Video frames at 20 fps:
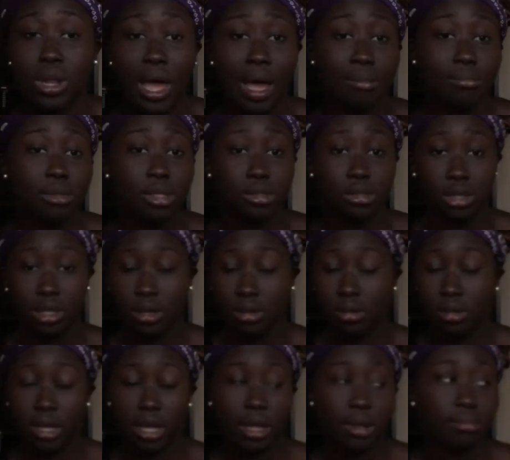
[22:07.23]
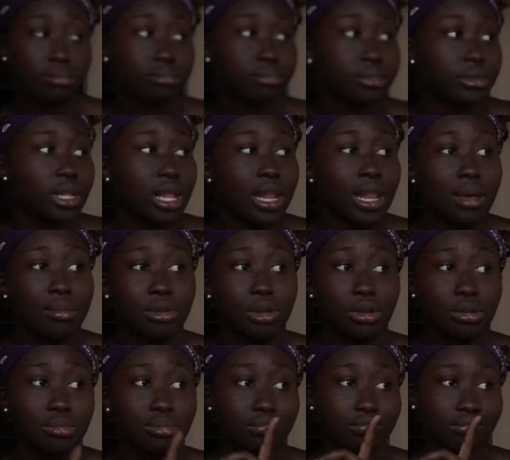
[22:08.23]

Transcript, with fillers: I'm not trying, okay, maybe not.